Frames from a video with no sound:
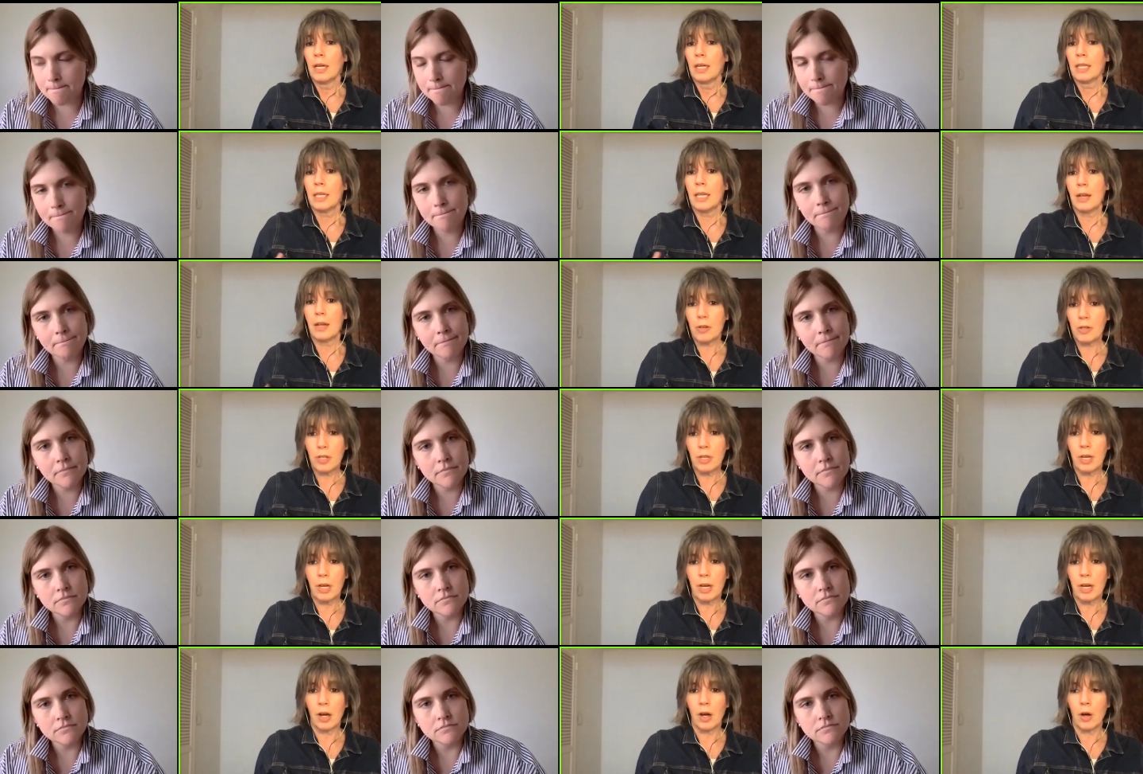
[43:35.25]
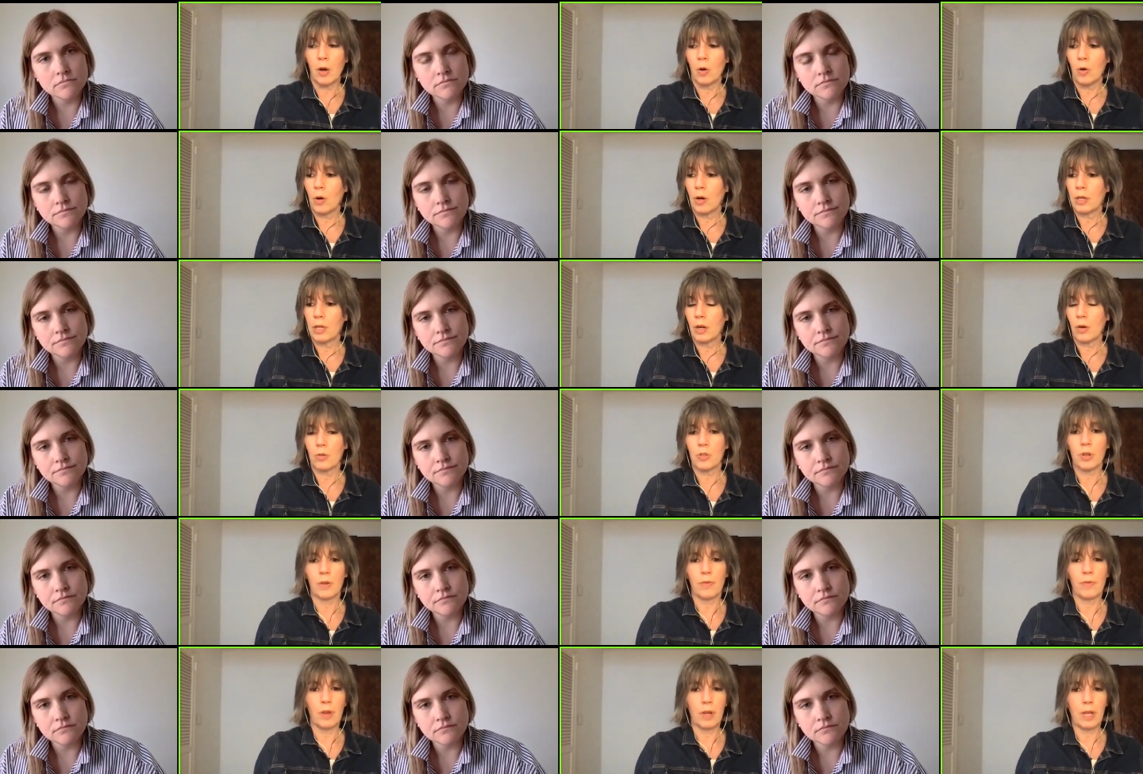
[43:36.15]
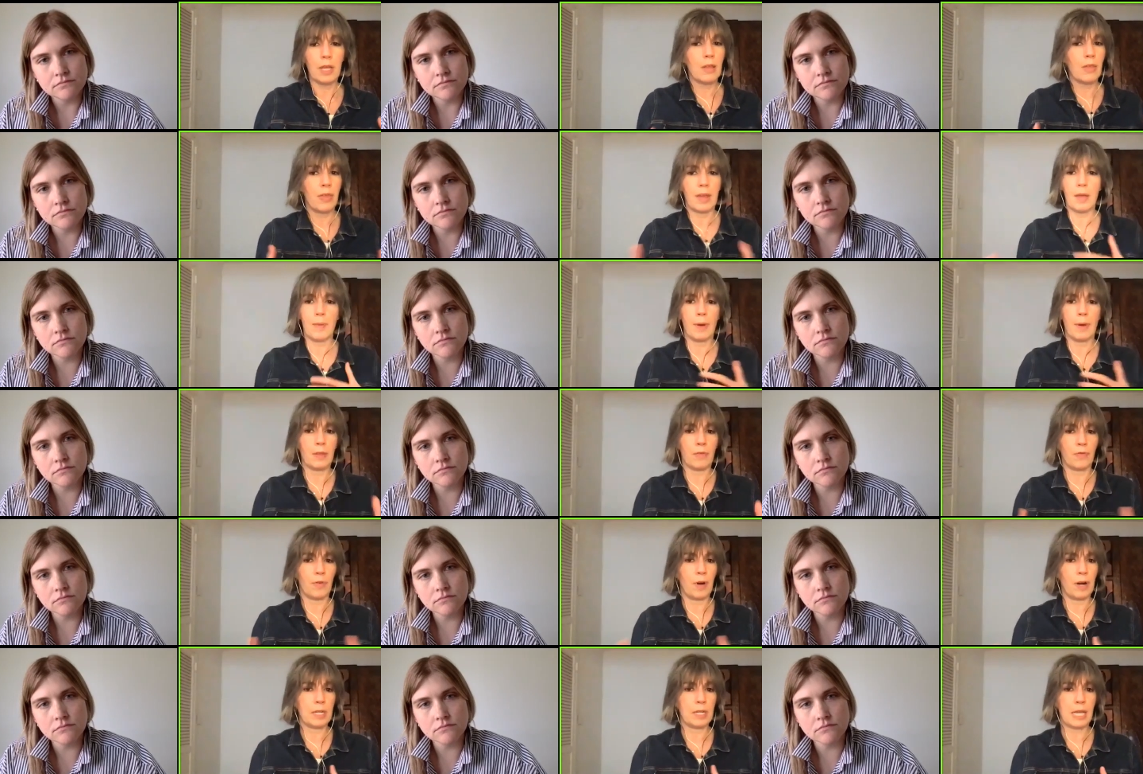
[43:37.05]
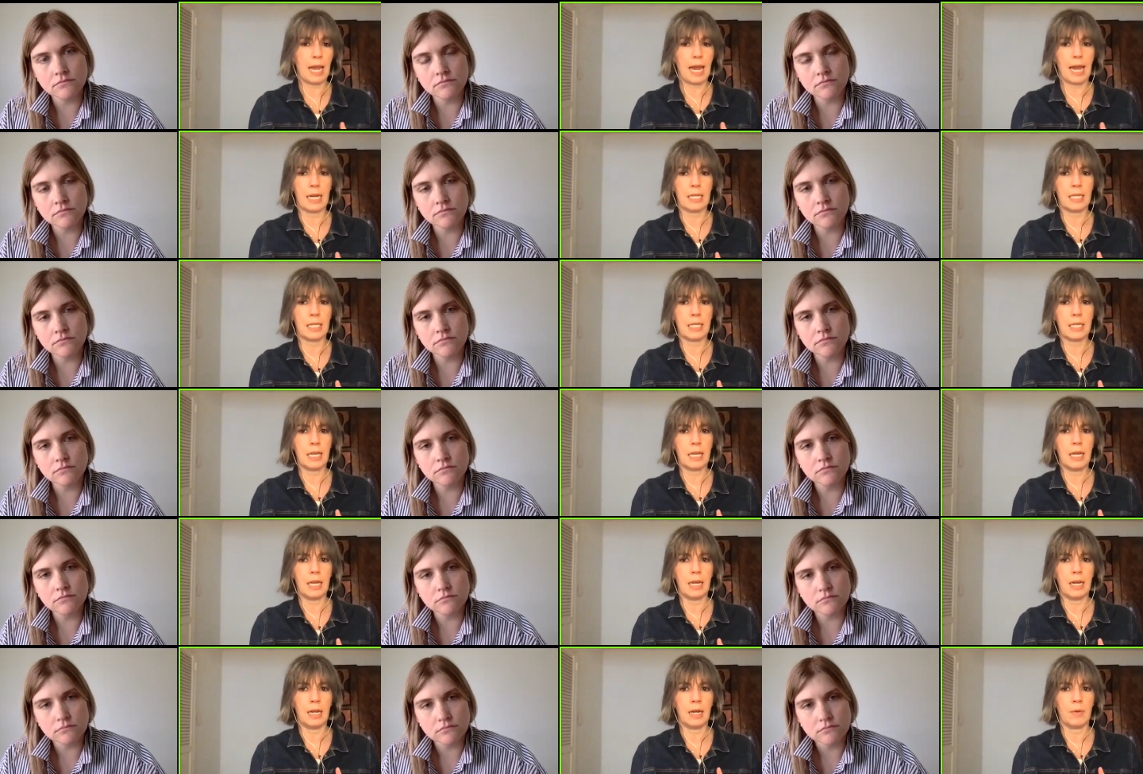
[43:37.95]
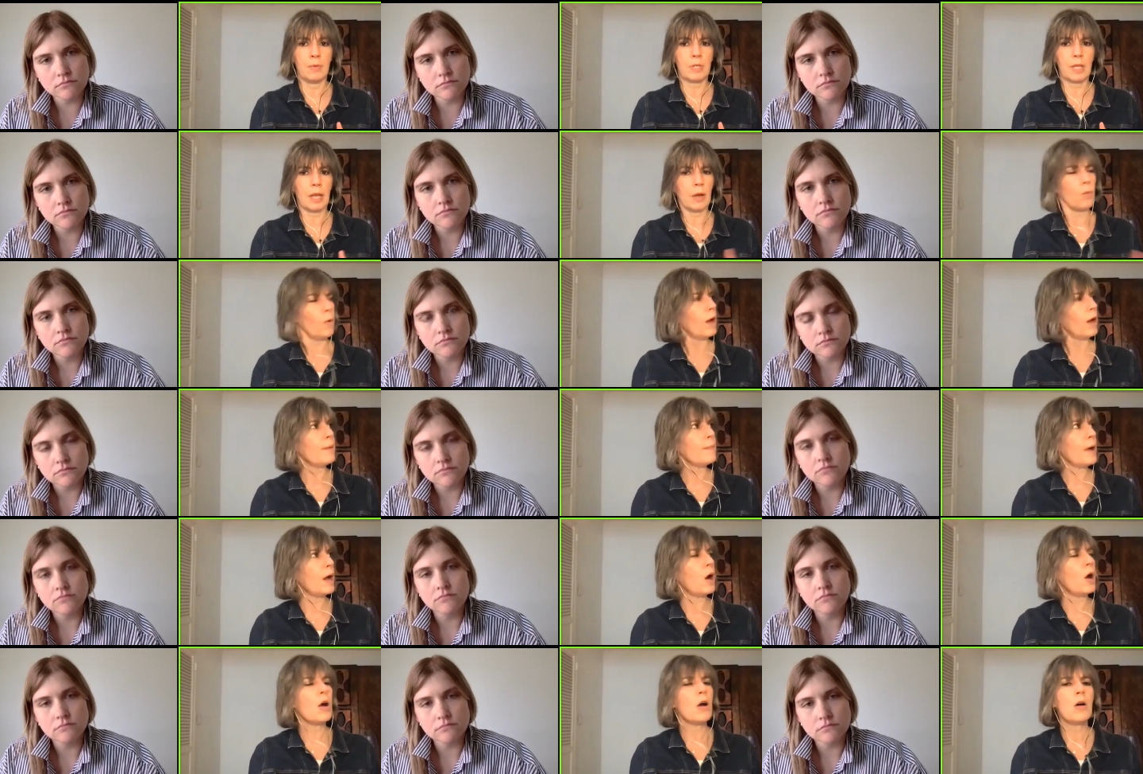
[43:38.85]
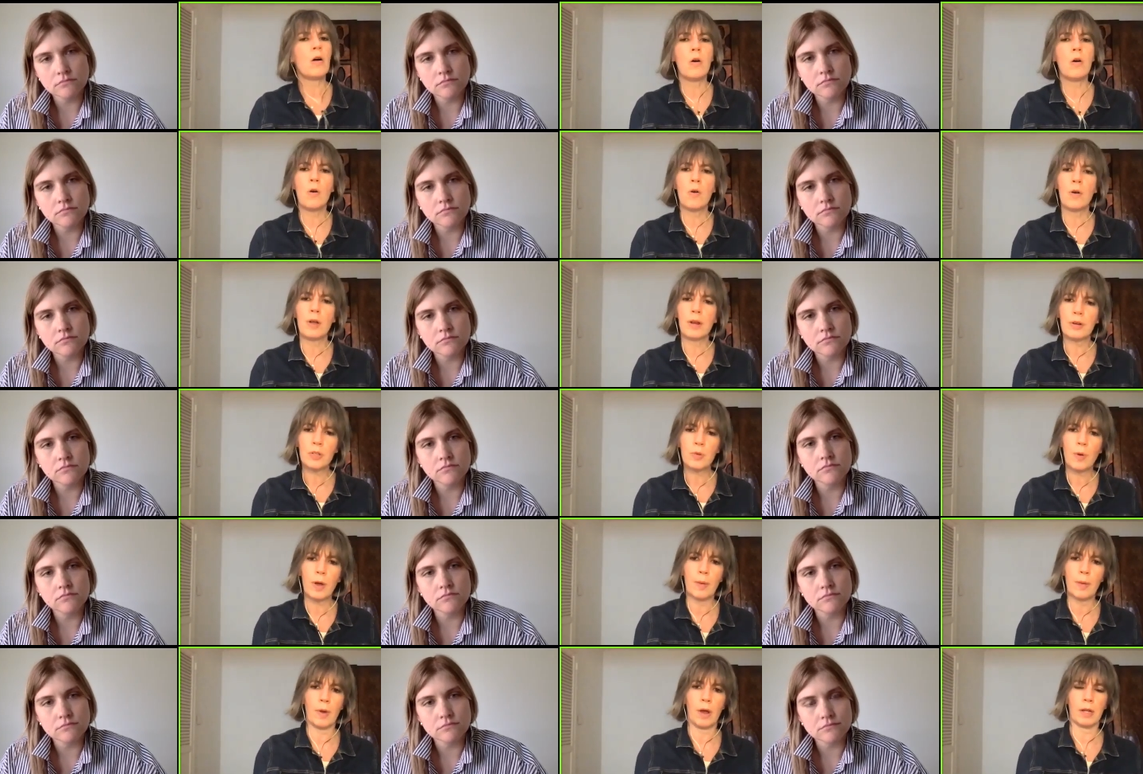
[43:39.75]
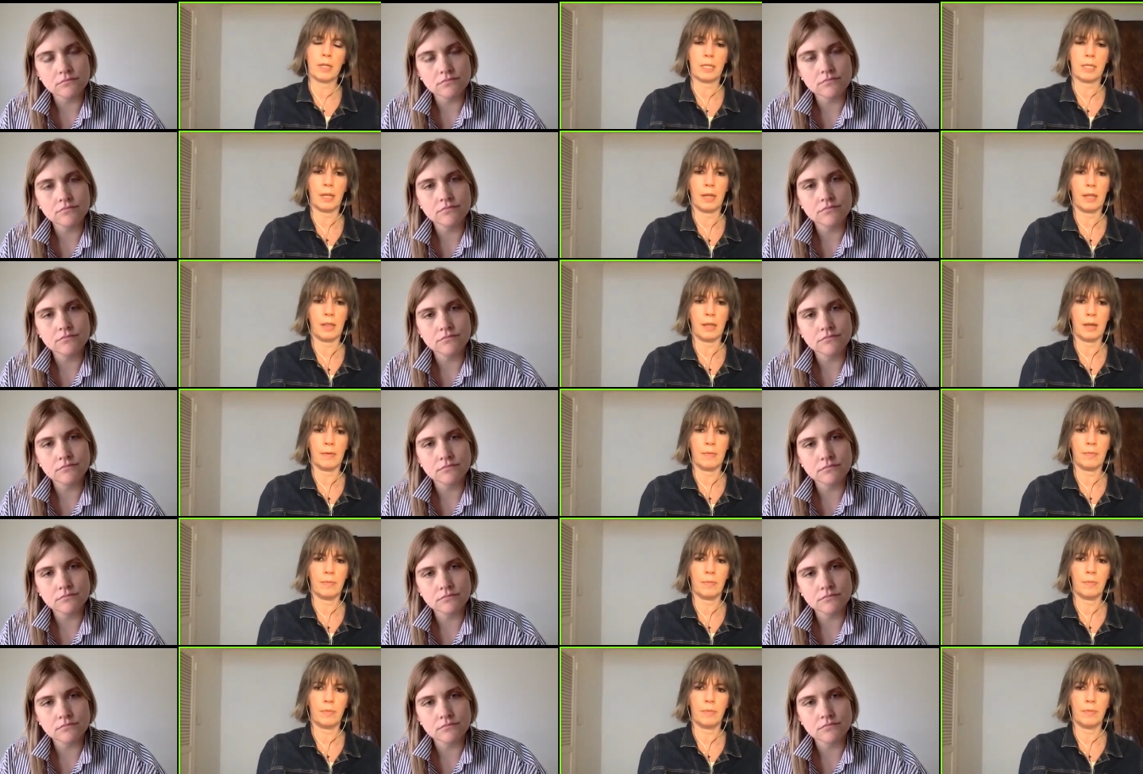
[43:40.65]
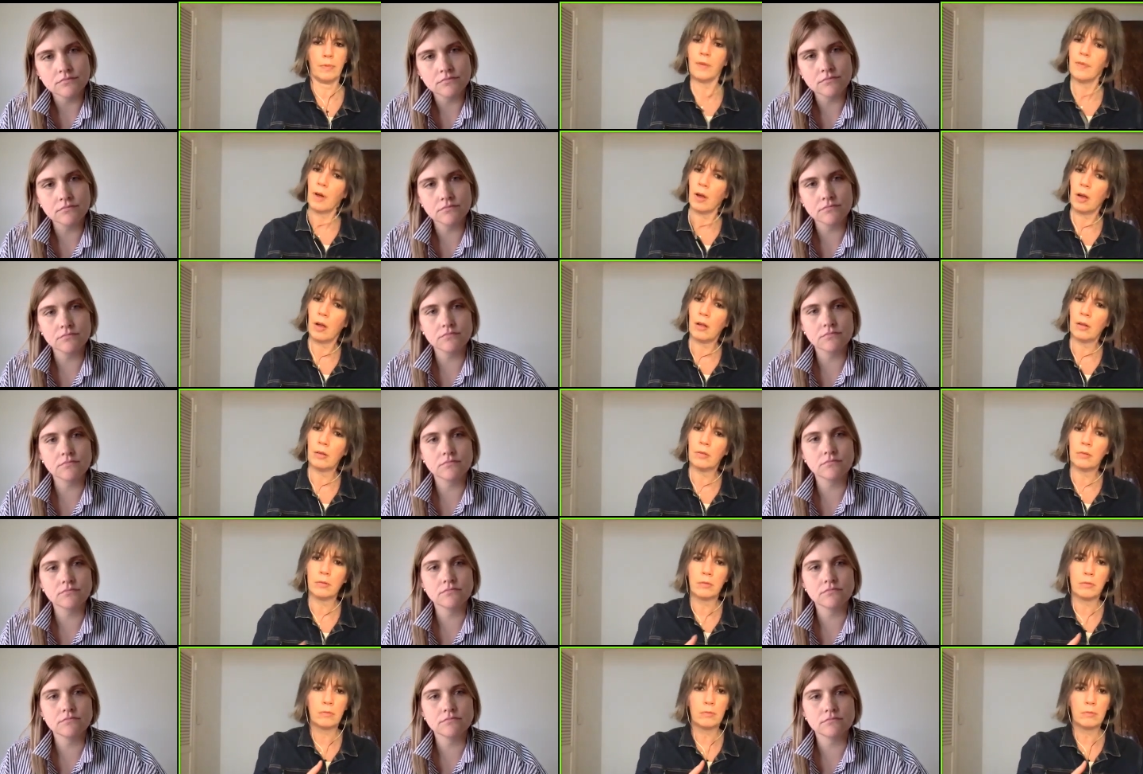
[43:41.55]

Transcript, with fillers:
Speaker 1: years ago you know sort of looking and thinking about the friends i hadn't seen it was like why am i oh here's why i'm not seeing them they've all